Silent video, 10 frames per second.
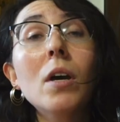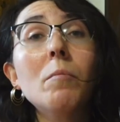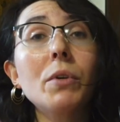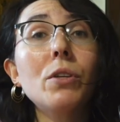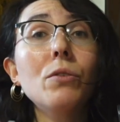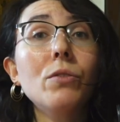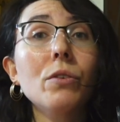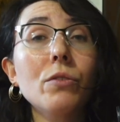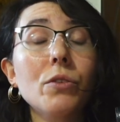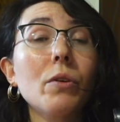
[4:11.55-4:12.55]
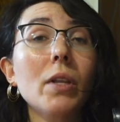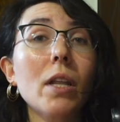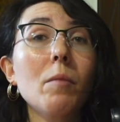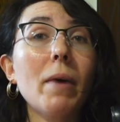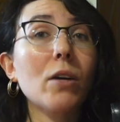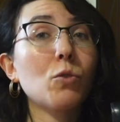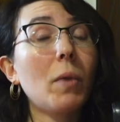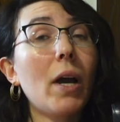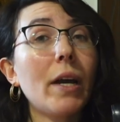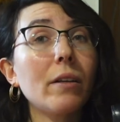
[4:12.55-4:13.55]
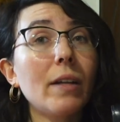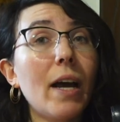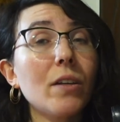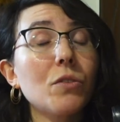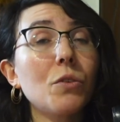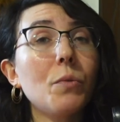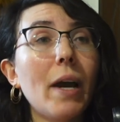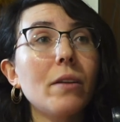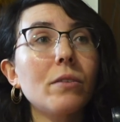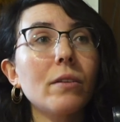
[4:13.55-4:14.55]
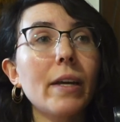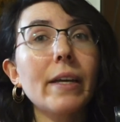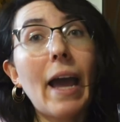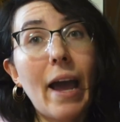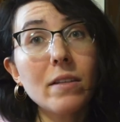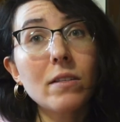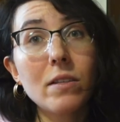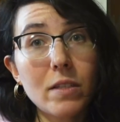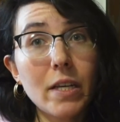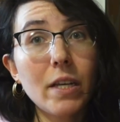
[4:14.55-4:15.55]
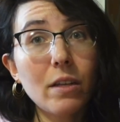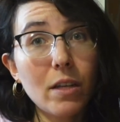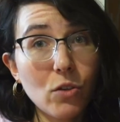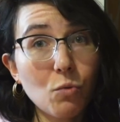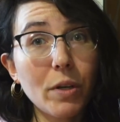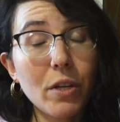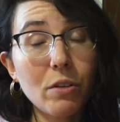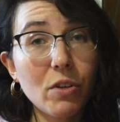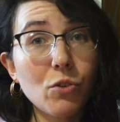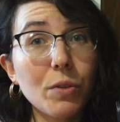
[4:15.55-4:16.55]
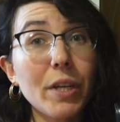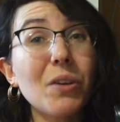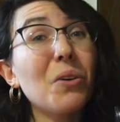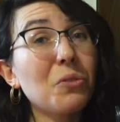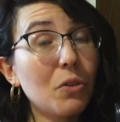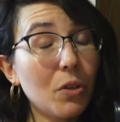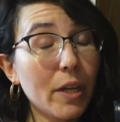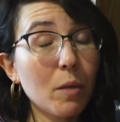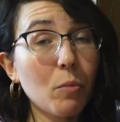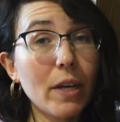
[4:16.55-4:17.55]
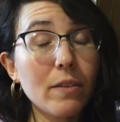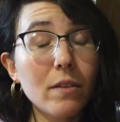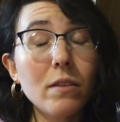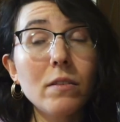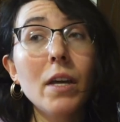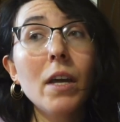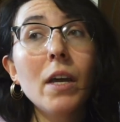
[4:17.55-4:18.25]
but QOO, a lot of the bags were behind glass so you had to like ask to see each one individually and also to look at the prices.